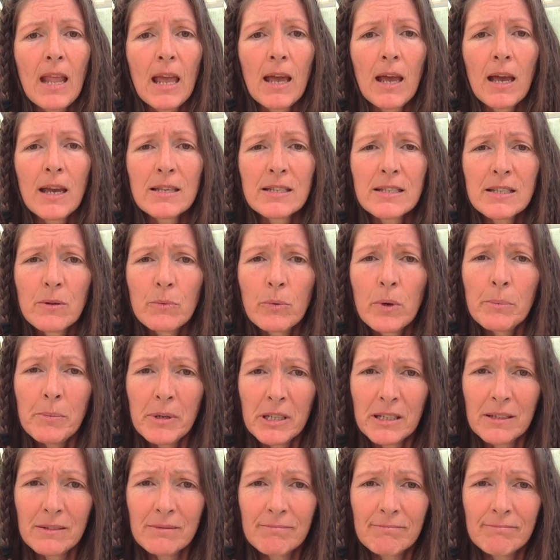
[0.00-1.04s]
as the
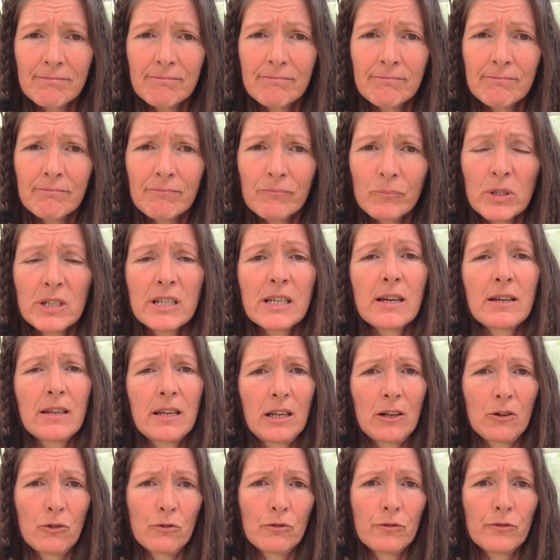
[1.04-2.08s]
women were
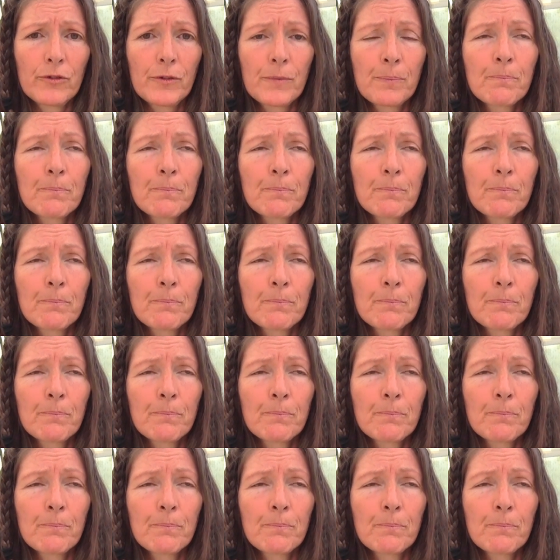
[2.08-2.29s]
dying of.